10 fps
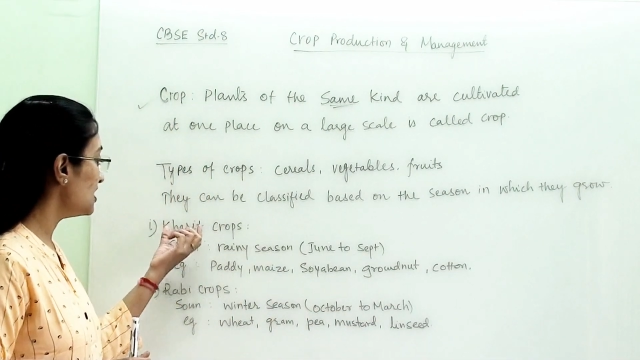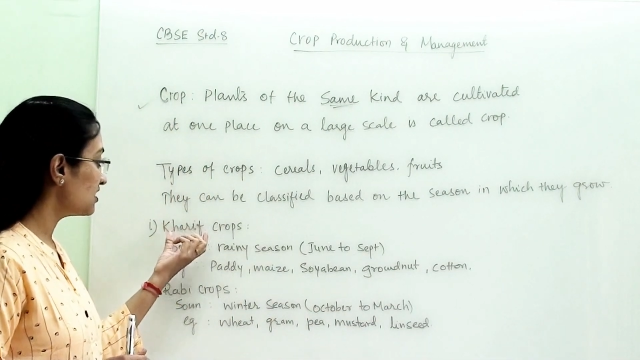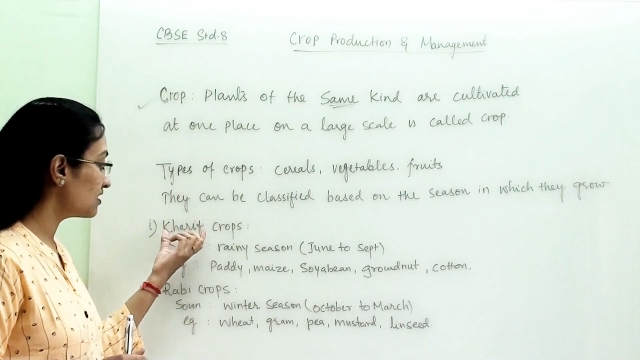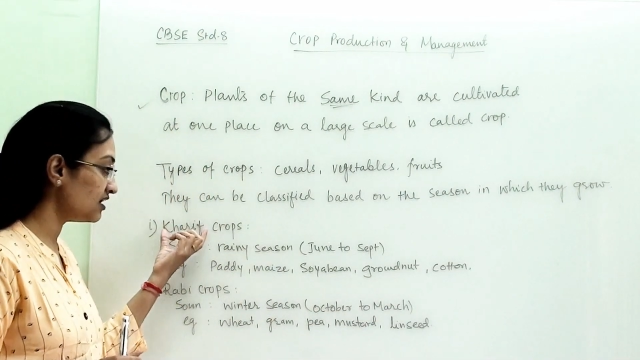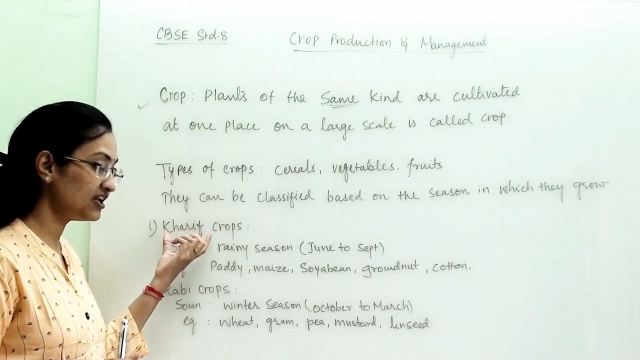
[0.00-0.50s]

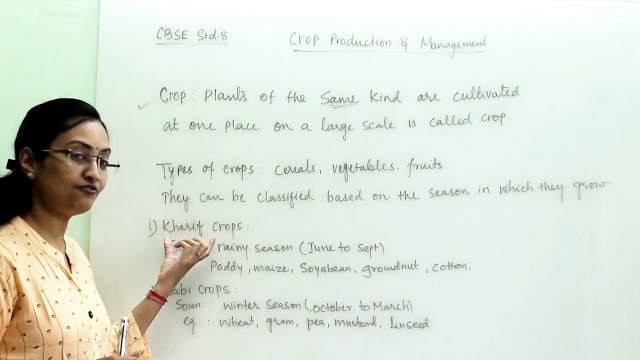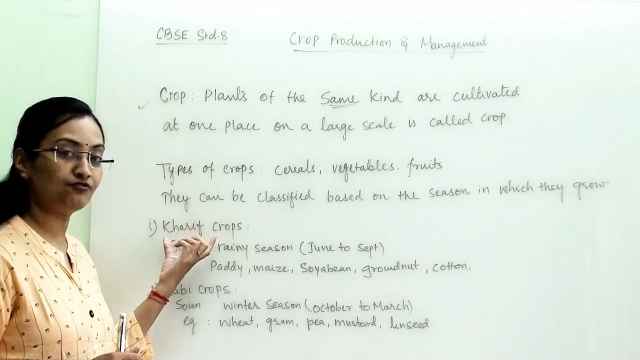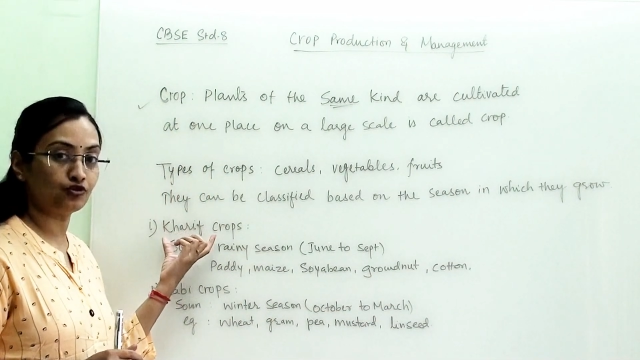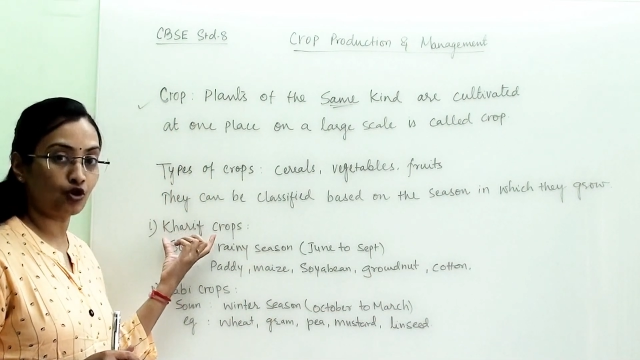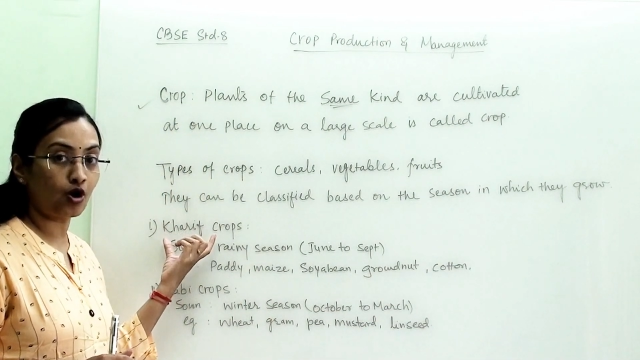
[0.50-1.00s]
Kharif
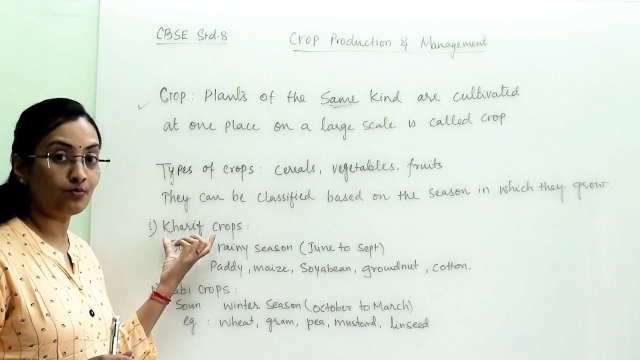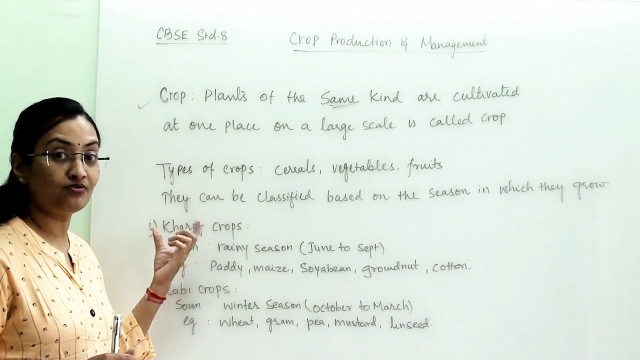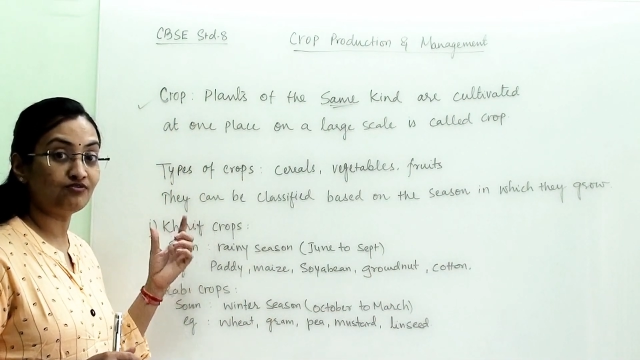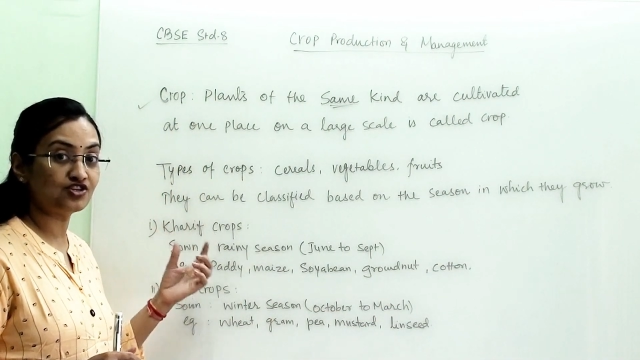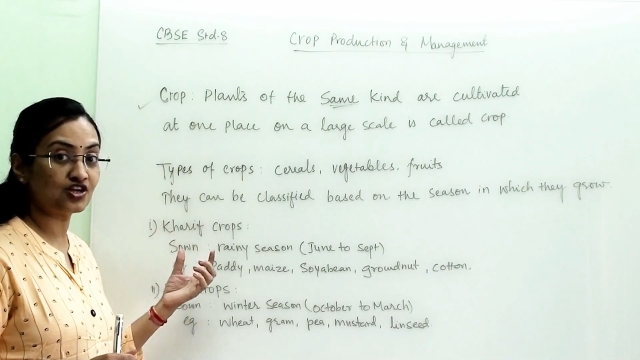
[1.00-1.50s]
crop
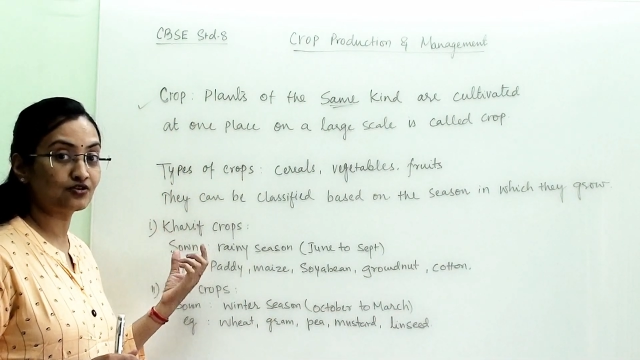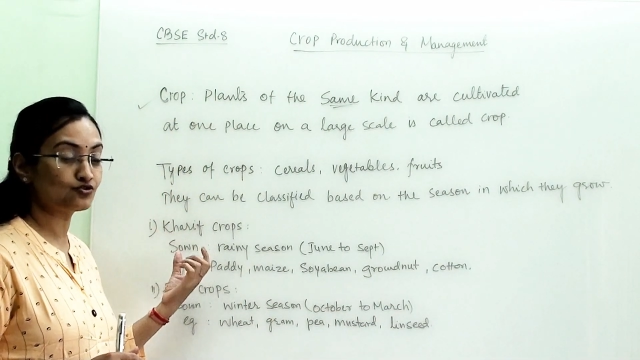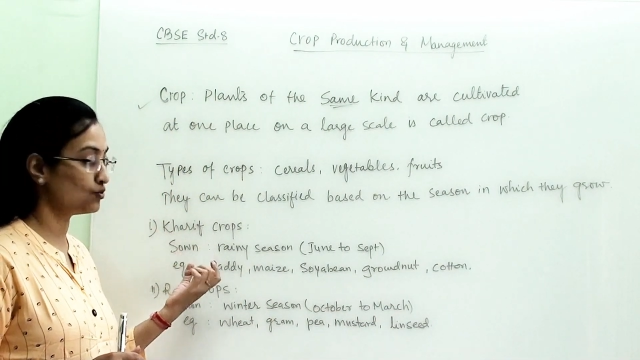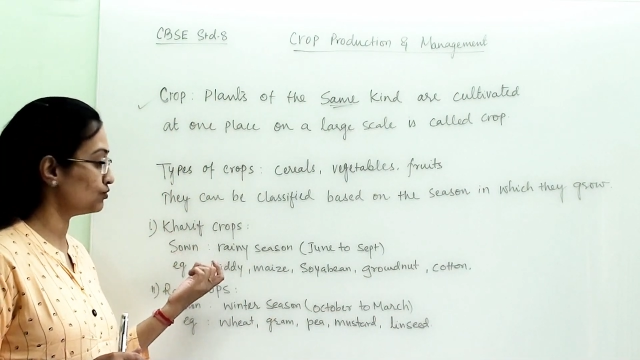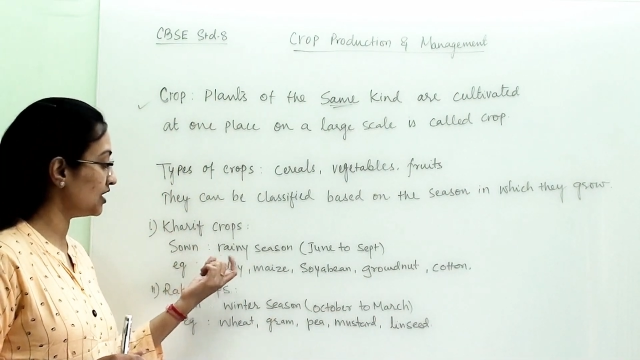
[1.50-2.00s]
which are
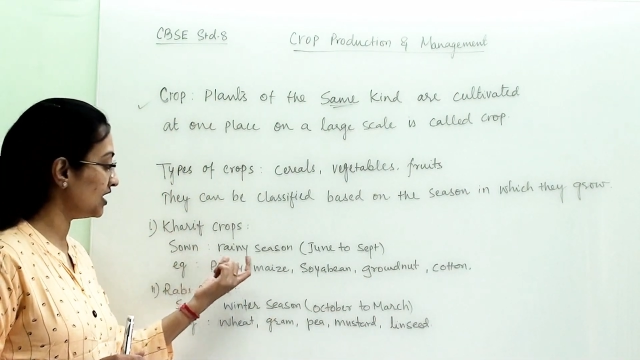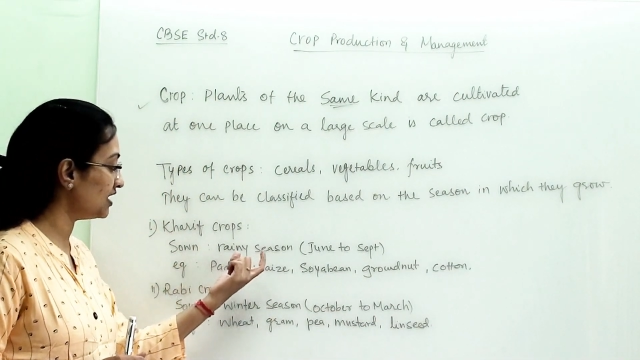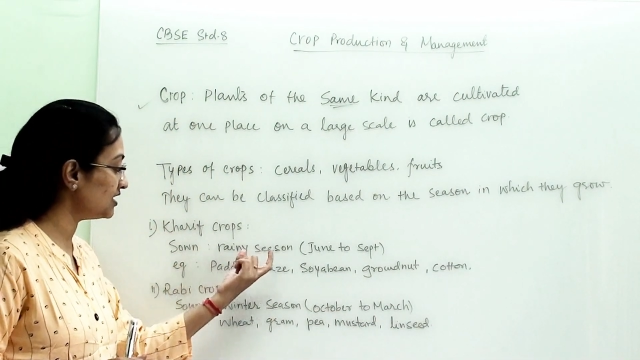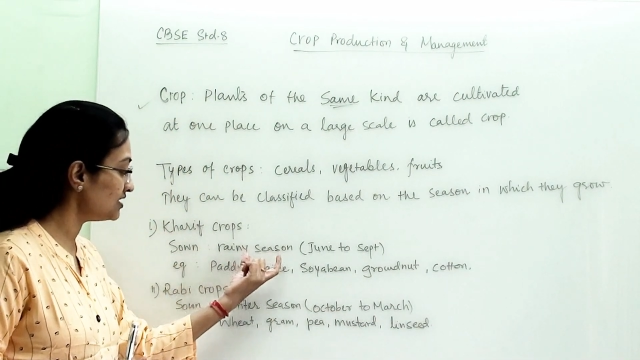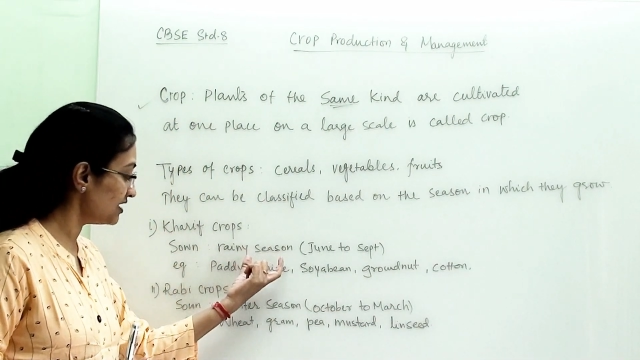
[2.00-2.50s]
sown
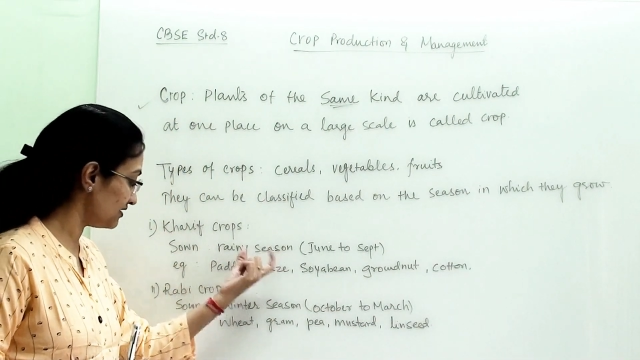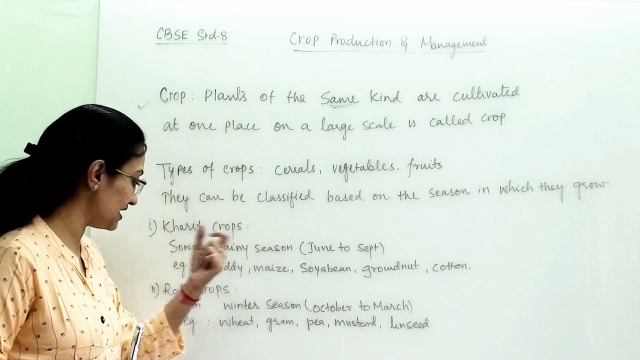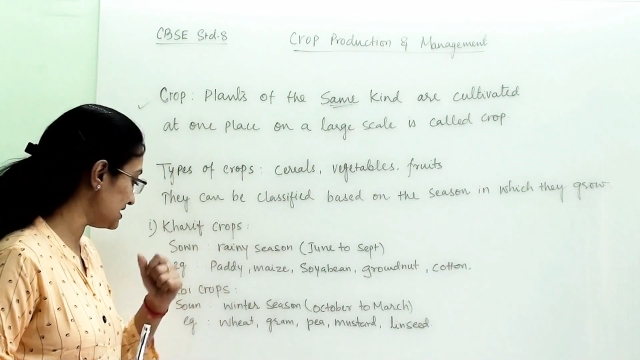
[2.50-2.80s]
in rainy